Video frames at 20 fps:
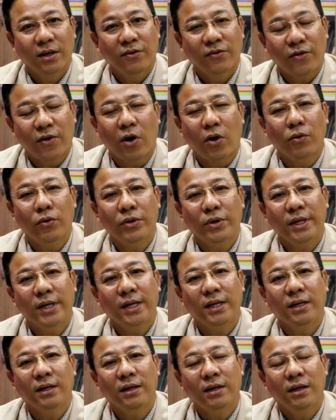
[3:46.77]
found
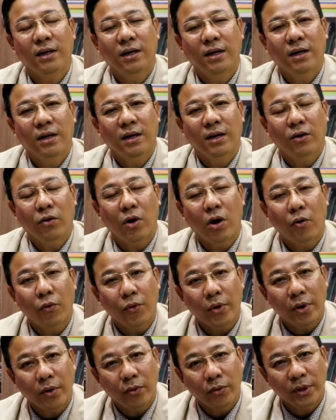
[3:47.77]
in
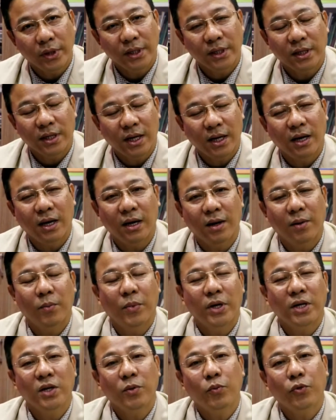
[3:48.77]

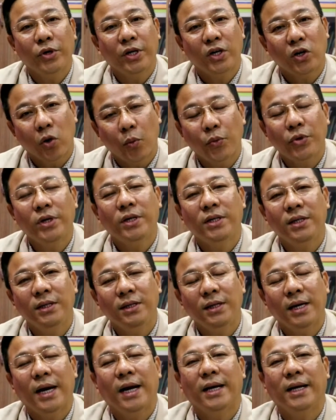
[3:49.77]
Manipuri
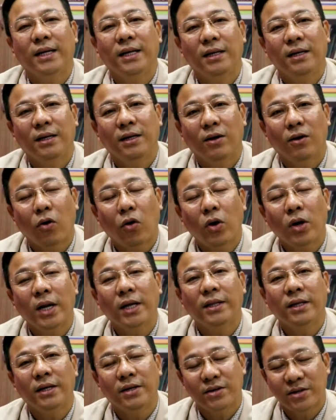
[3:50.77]
community and all
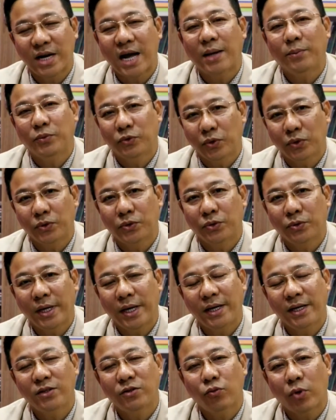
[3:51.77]
other tribes also.
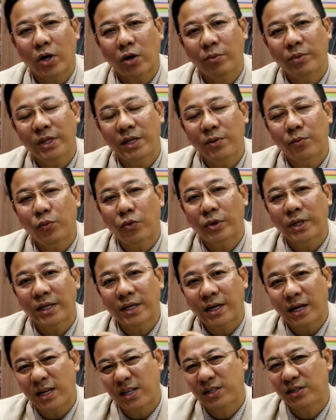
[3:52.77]
It is one of the
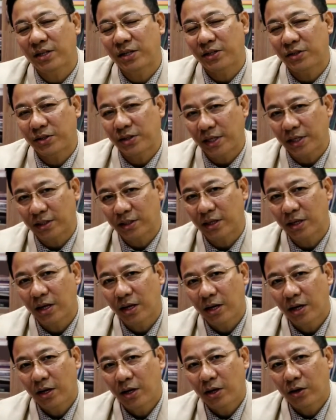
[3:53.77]
important characteristics
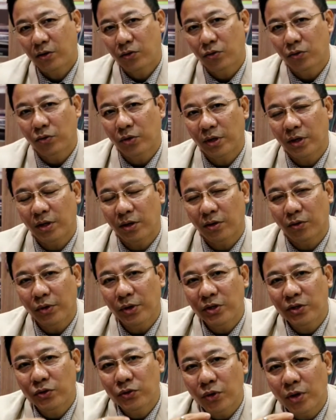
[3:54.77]

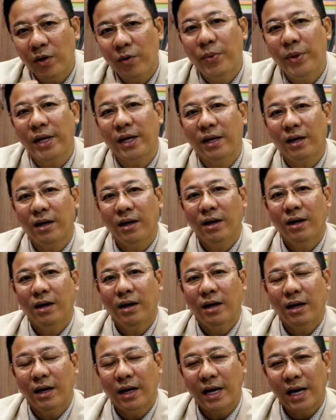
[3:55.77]
which will give
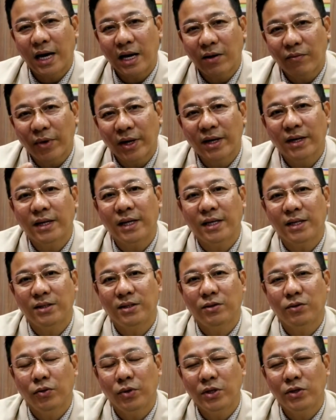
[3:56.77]
an
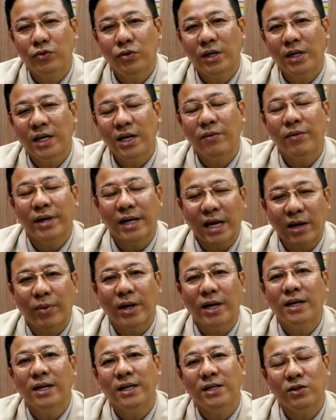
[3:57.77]
advantage
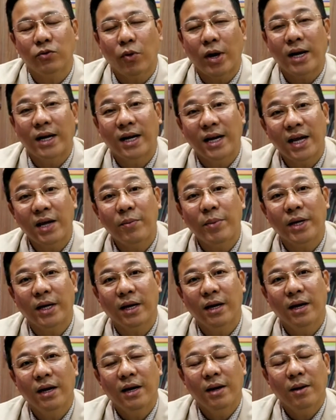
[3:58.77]
while claiming